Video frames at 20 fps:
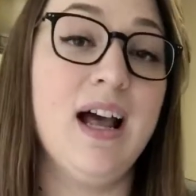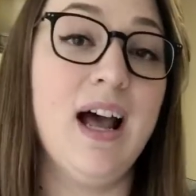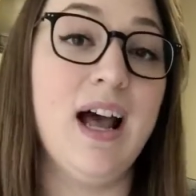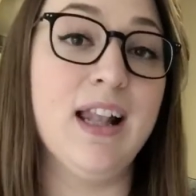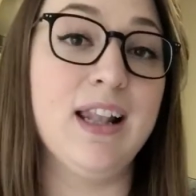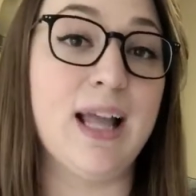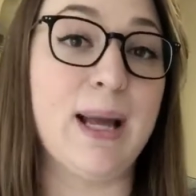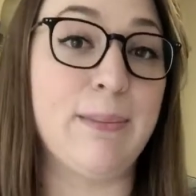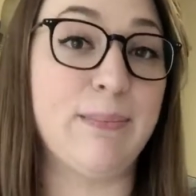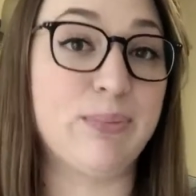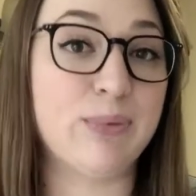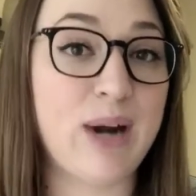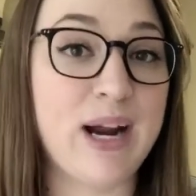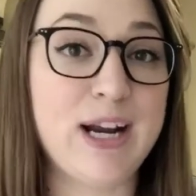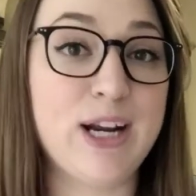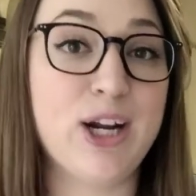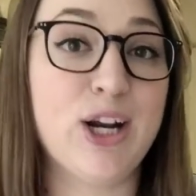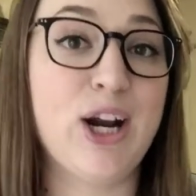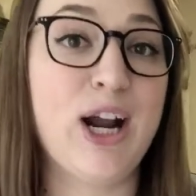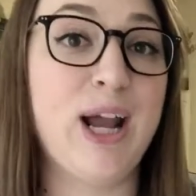a lot
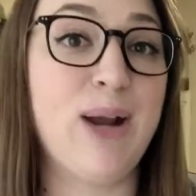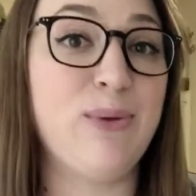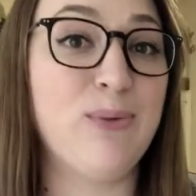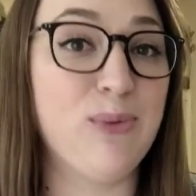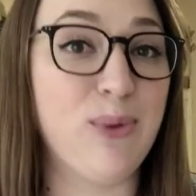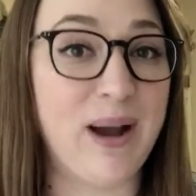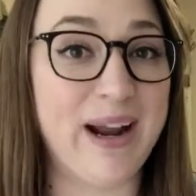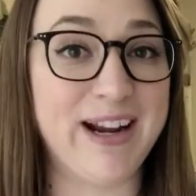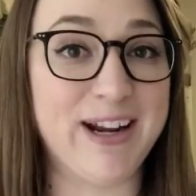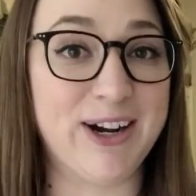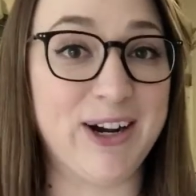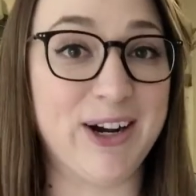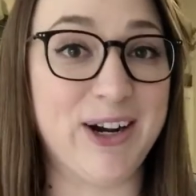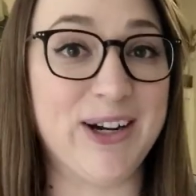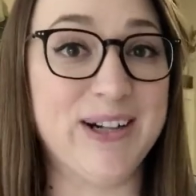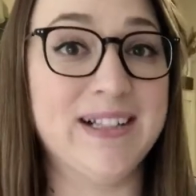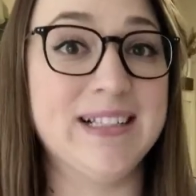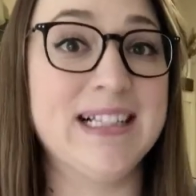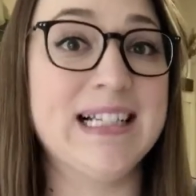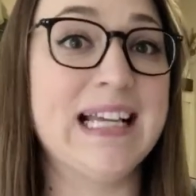brighter and
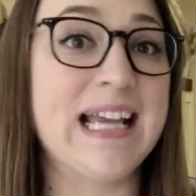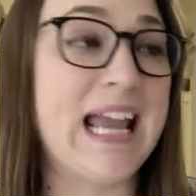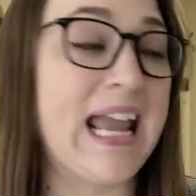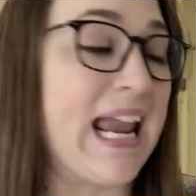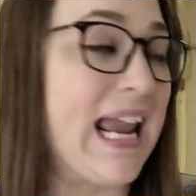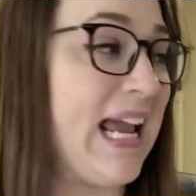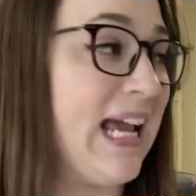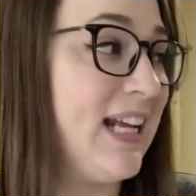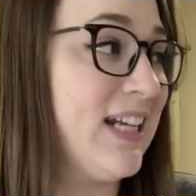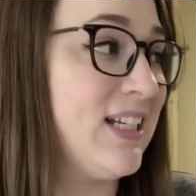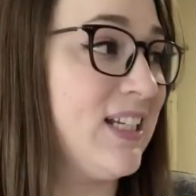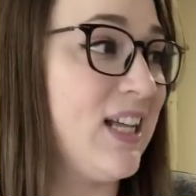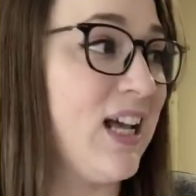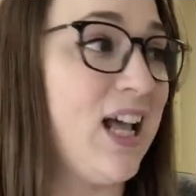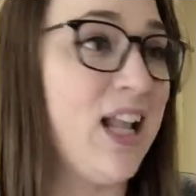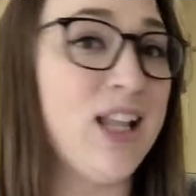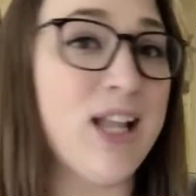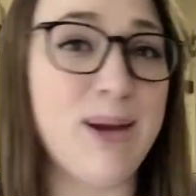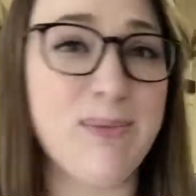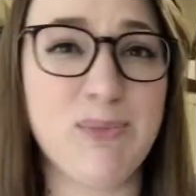whiter and
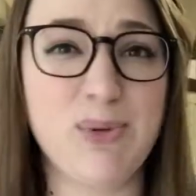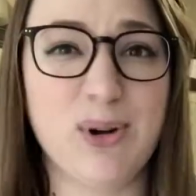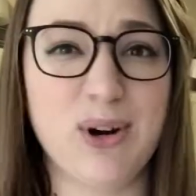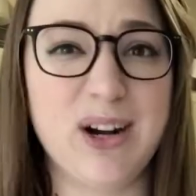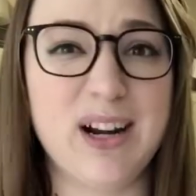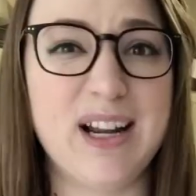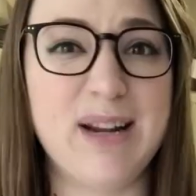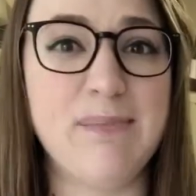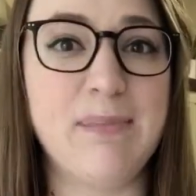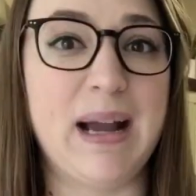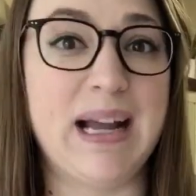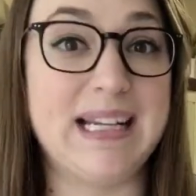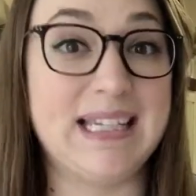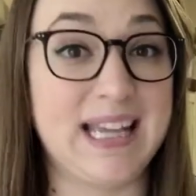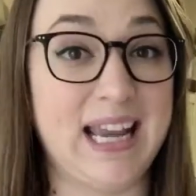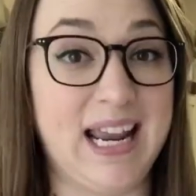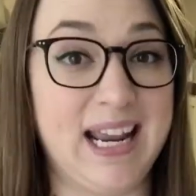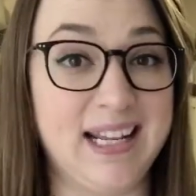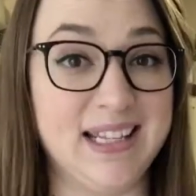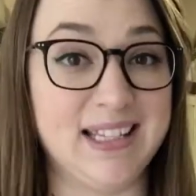a lot more in my
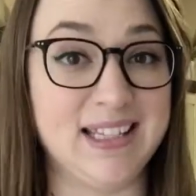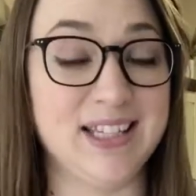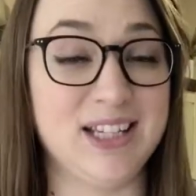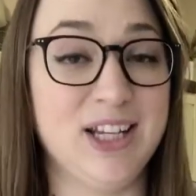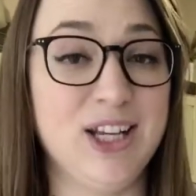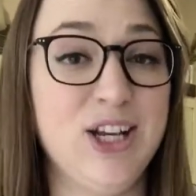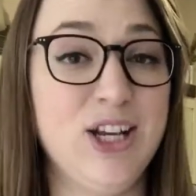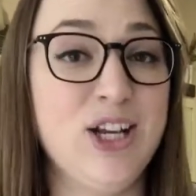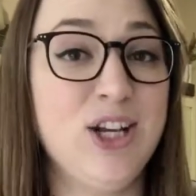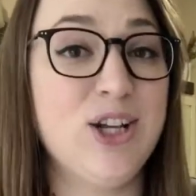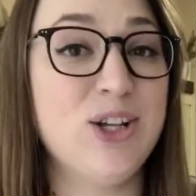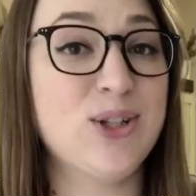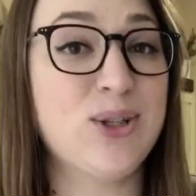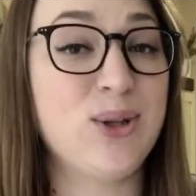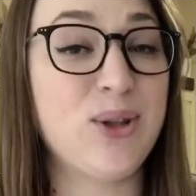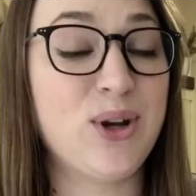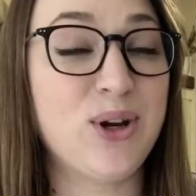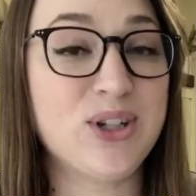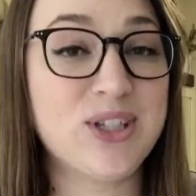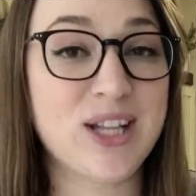taste.
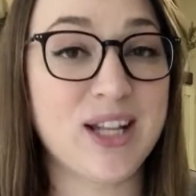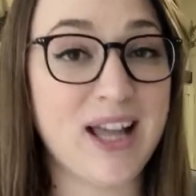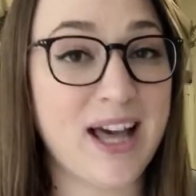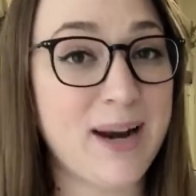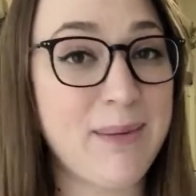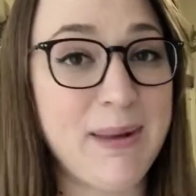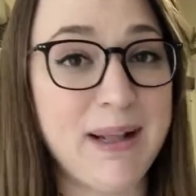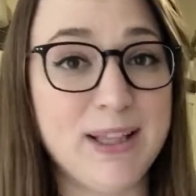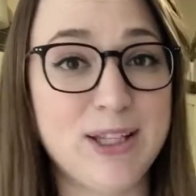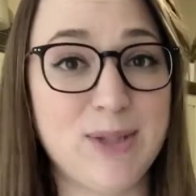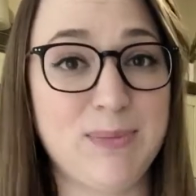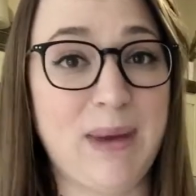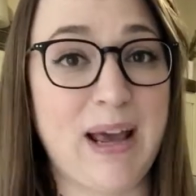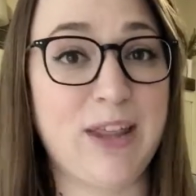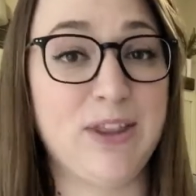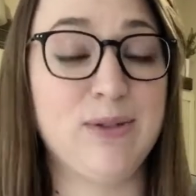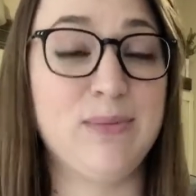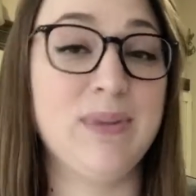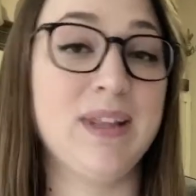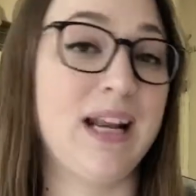So there's a lot about this
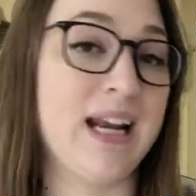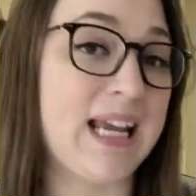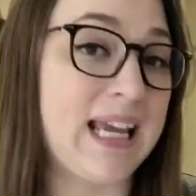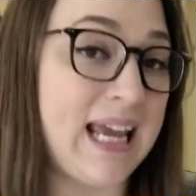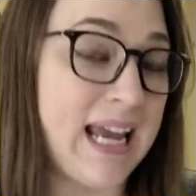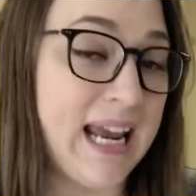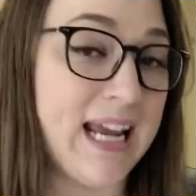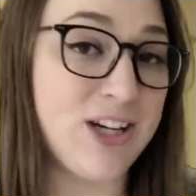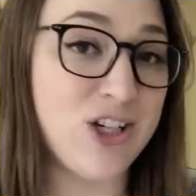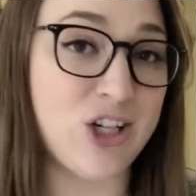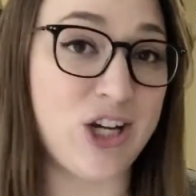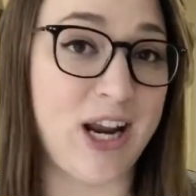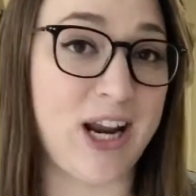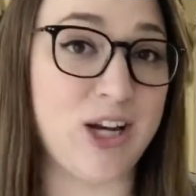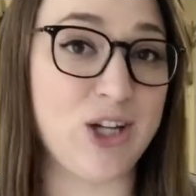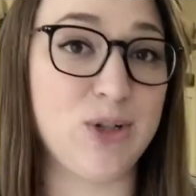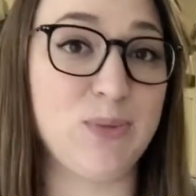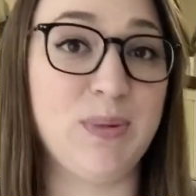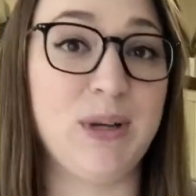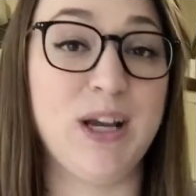bathroom that I can't
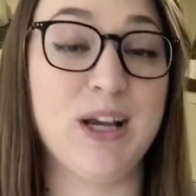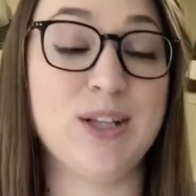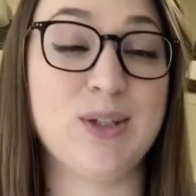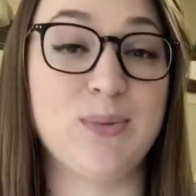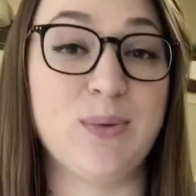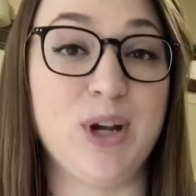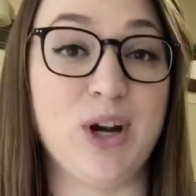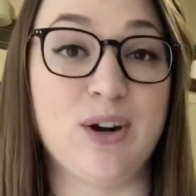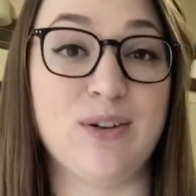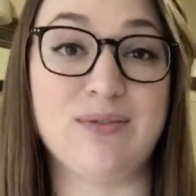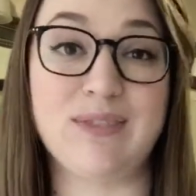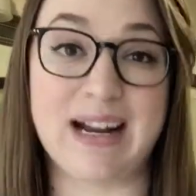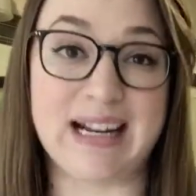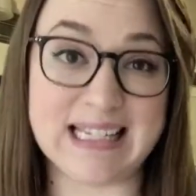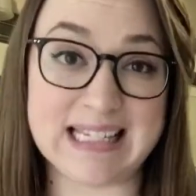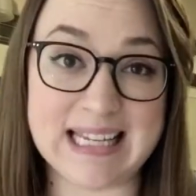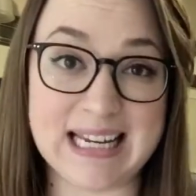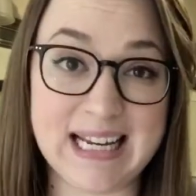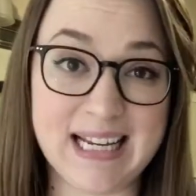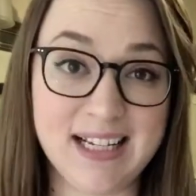change because we are
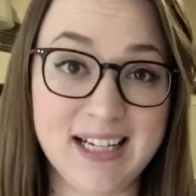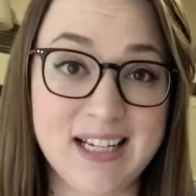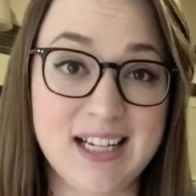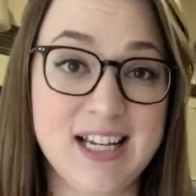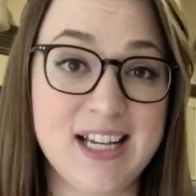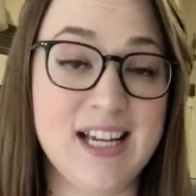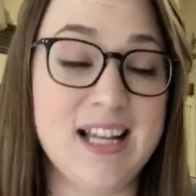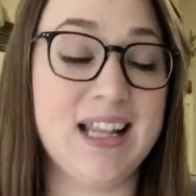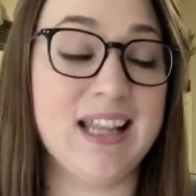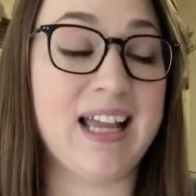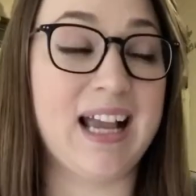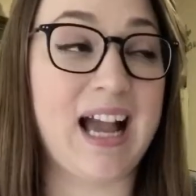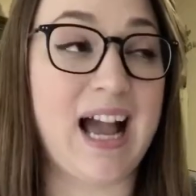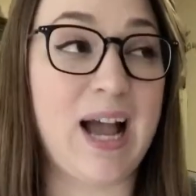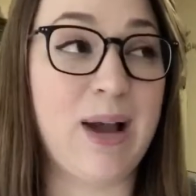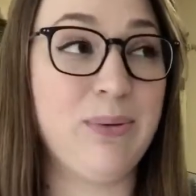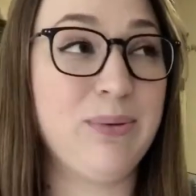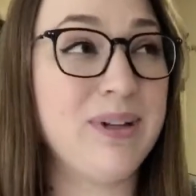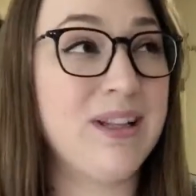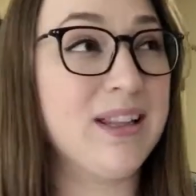renting. Like,
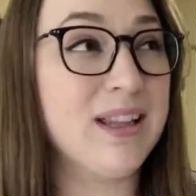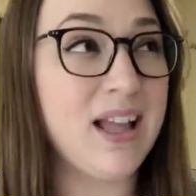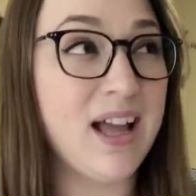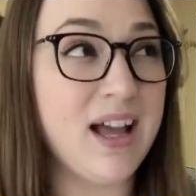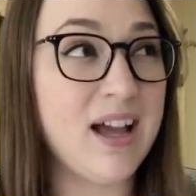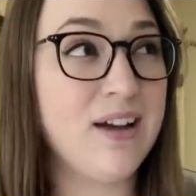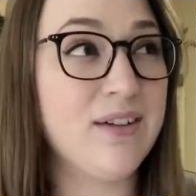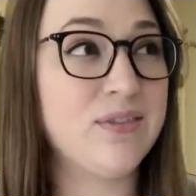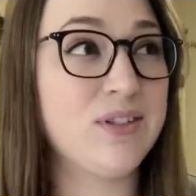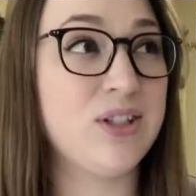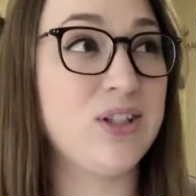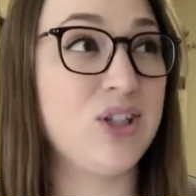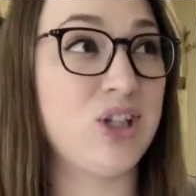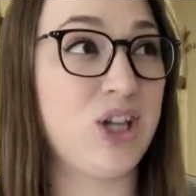I would love to